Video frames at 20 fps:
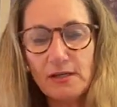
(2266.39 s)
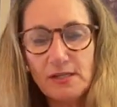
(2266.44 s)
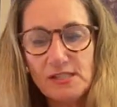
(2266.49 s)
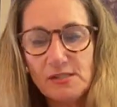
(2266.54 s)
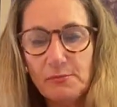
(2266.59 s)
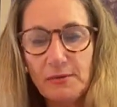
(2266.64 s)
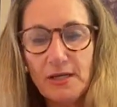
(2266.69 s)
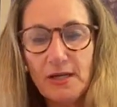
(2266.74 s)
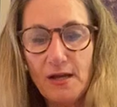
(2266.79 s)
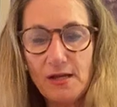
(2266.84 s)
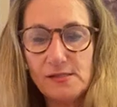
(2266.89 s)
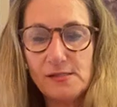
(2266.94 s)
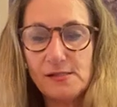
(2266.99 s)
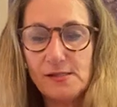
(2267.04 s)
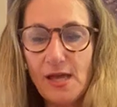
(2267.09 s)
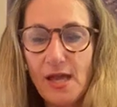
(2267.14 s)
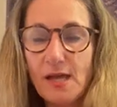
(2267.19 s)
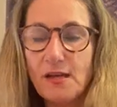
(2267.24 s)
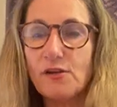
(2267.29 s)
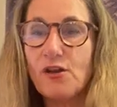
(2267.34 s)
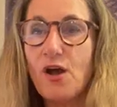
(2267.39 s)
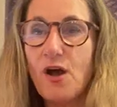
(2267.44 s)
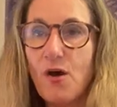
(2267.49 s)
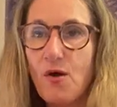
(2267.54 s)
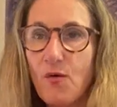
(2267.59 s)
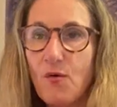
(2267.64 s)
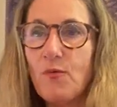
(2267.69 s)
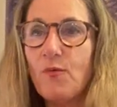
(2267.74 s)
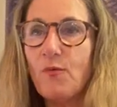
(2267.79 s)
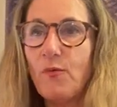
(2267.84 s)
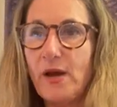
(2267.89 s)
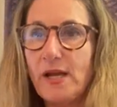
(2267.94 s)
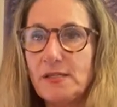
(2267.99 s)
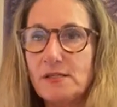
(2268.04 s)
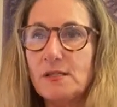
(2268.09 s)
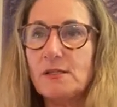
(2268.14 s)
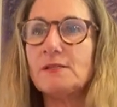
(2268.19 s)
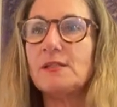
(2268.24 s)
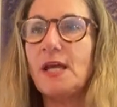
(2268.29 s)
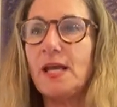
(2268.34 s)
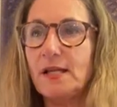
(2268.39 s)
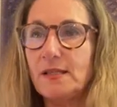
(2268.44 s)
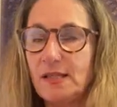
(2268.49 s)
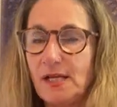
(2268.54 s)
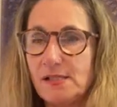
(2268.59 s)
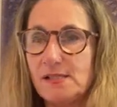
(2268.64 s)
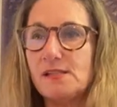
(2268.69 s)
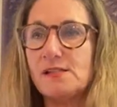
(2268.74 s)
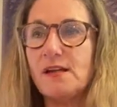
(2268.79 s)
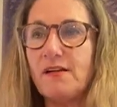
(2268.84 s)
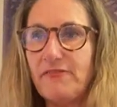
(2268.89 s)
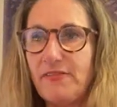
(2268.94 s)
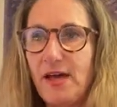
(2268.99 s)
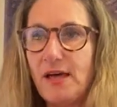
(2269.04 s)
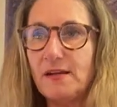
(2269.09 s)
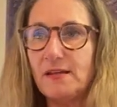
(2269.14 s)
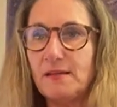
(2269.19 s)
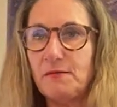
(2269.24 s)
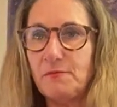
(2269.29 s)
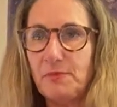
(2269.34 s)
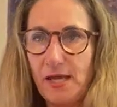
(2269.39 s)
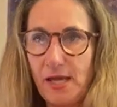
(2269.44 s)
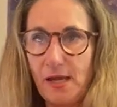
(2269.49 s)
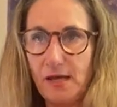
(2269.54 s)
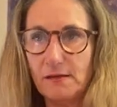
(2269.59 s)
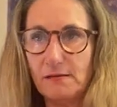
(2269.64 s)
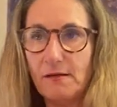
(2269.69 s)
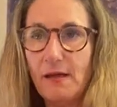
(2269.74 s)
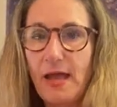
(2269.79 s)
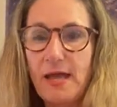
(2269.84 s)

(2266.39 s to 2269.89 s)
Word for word: it's because they know when to take that stuff out of the pan.